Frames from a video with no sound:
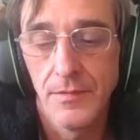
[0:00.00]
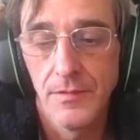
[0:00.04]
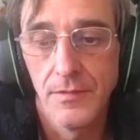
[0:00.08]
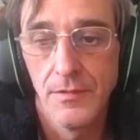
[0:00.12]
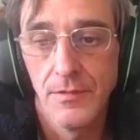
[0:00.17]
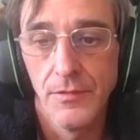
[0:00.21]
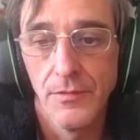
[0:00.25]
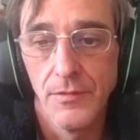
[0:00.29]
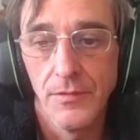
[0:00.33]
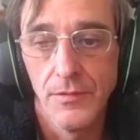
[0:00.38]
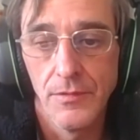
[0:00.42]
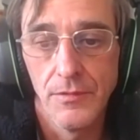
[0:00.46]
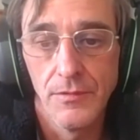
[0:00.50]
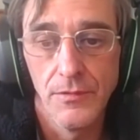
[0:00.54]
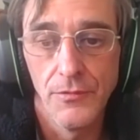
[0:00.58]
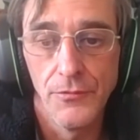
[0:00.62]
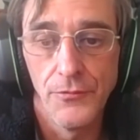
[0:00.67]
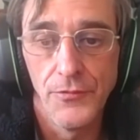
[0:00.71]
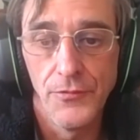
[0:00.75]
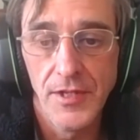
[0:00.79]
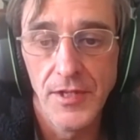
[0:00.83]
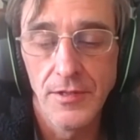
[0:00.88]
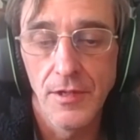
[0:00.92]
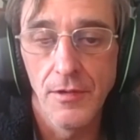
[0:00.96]

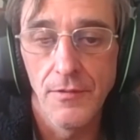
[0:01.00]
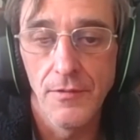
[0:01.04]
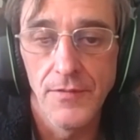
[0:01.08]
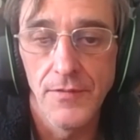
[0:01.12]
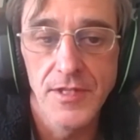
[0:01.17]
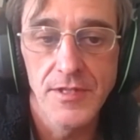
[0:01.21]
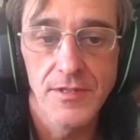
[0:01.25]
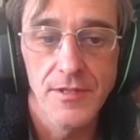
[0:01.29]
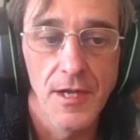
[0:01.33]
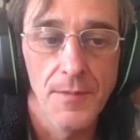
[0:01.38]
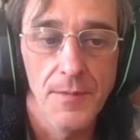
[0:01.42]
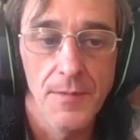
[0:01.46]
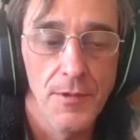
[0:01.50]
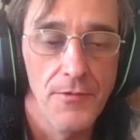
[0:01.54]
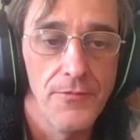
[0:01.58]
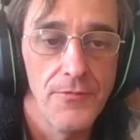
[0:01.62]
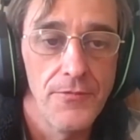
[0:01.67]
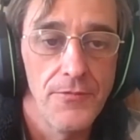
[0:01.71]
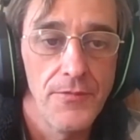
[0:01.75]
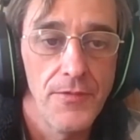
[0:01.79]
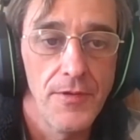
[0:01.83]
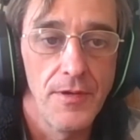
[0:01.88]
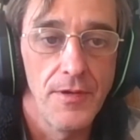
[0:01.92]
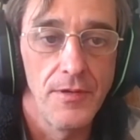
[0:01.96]
veto these type
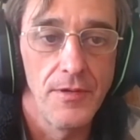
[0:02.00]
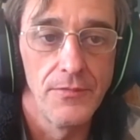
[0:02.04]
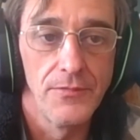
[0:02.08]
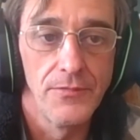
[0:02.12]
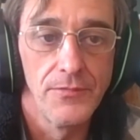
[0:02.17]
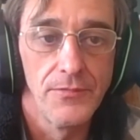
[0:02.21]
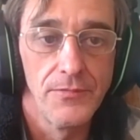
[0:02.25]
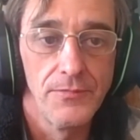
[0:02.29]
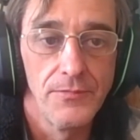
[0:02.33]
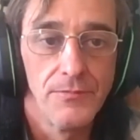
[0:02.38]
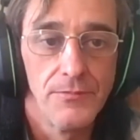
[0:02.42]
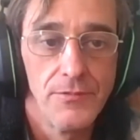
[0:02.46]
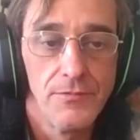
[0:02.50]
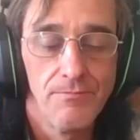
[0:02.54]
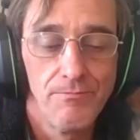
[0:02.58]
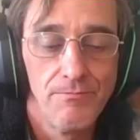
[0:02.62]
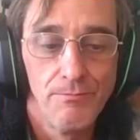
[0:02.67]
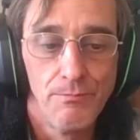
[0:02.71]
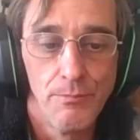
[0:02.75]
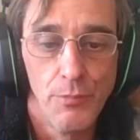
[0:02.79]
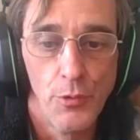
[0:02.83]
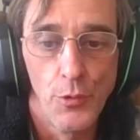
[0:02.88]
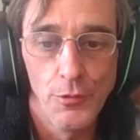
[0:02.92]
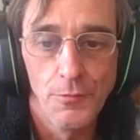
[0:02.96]
of
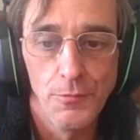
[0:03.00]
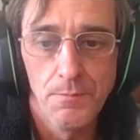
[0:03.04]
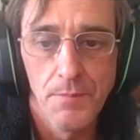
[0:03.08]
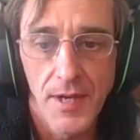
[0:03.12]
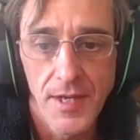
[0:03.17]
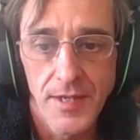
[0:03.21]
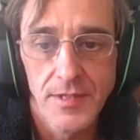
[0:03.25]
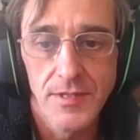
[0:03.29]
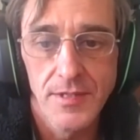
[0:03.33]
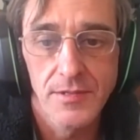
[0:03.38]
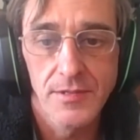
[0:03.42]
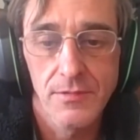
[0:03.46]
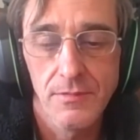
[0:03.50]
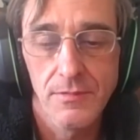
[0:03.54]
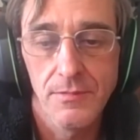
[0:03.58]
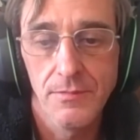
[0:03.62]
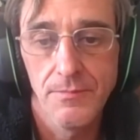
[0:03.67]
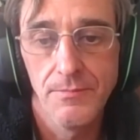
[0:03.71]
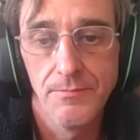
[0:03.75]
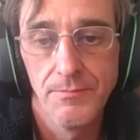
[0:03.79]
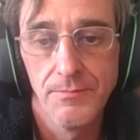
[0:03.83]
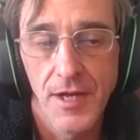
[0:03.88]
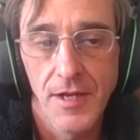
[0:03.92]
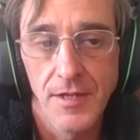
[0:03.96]
broad-based
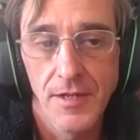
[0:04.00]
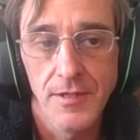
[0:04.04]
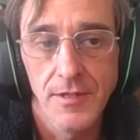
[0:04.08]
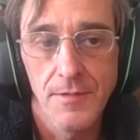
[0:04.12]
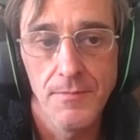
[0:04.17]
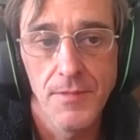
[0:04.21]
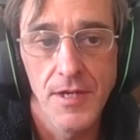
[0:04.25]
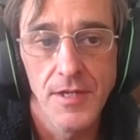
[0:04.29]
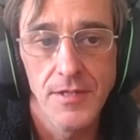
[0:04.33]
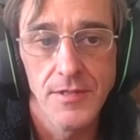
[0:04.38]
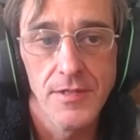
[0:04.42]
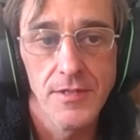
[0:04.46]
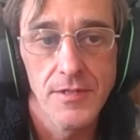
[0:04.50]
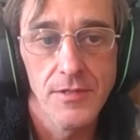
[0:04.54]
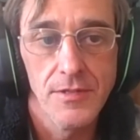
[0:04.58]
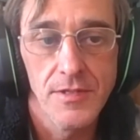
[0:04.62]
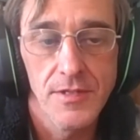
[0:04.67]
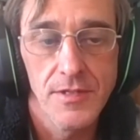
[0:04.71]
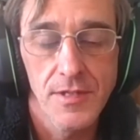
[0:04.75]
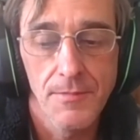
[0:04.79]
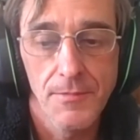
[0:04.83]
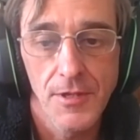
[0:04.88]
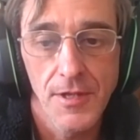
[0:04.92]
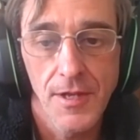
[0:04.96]
databases, to
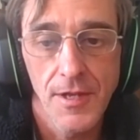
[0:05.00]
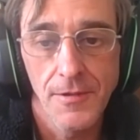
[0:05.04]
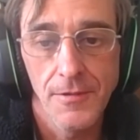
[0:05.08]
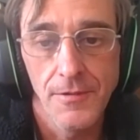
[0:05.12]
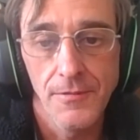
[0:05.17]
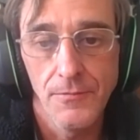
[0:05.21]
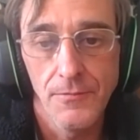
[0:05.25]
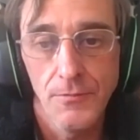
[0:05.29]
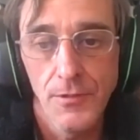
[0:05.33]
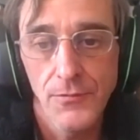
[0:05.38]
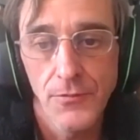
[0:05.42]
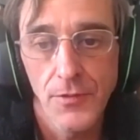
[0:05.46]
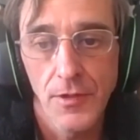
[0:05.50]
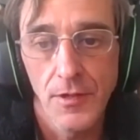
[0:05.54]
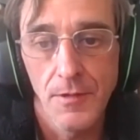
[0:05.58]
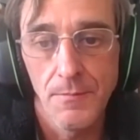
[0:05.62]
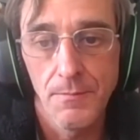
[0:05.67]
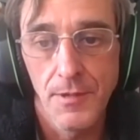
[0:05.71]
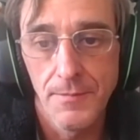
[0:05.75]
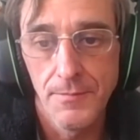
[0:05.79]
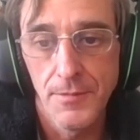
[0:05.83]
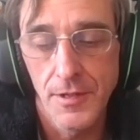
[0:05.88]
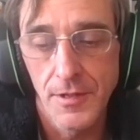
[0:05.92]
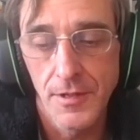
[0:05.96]
say, but hang on, we've got a
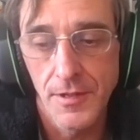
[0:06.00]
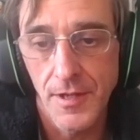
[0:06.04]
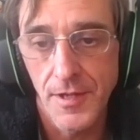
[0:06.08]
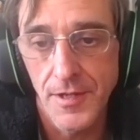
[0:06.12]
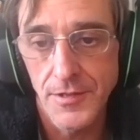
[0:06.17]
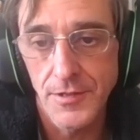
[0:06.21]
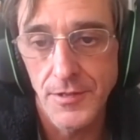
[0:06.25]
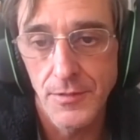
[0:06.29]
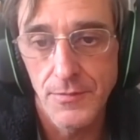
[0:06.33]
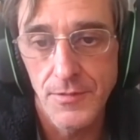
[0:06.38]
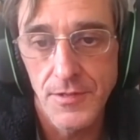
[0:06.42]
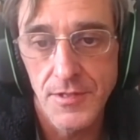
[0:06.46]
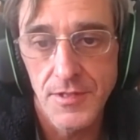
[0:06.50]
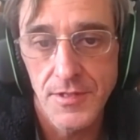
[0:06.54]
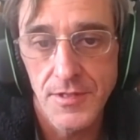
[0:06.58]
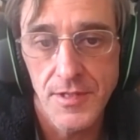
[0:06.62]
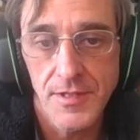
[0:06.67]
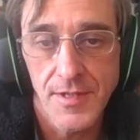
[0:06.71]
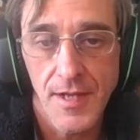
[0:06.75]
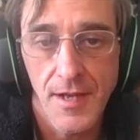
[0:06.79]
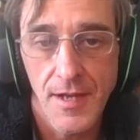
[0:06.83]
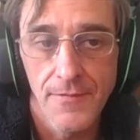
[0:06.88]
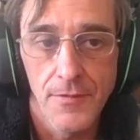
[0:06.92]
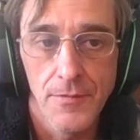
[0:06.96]
publication that
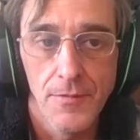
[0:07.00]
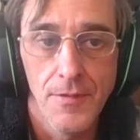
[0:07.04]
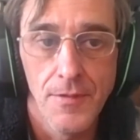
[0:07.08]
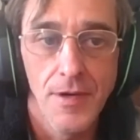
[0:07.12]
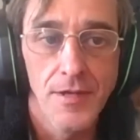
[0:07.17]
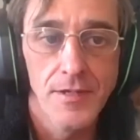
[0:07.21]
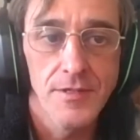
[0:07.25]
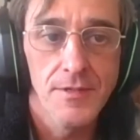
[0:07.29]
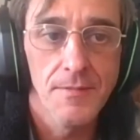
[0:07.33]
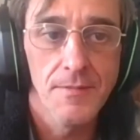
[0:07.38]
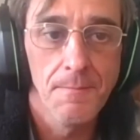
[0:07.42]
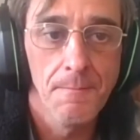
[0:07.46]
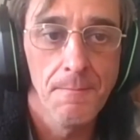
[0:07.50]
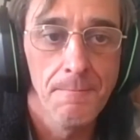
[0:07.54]
says otherwise.